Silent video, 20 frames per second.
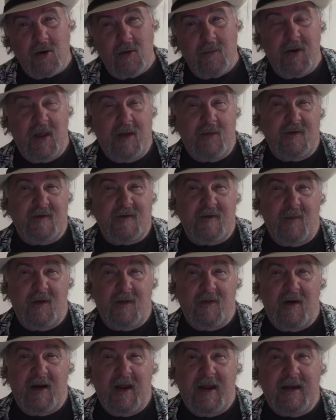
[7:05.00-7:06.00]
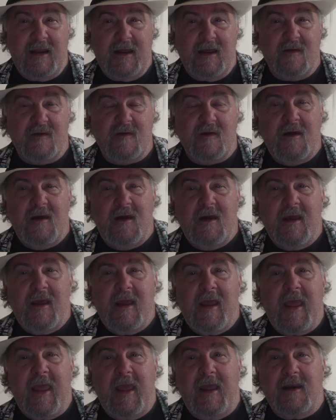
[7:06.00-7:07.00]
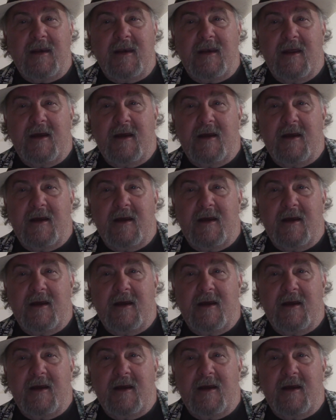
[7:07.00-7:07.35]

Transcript: play with some other ideas, and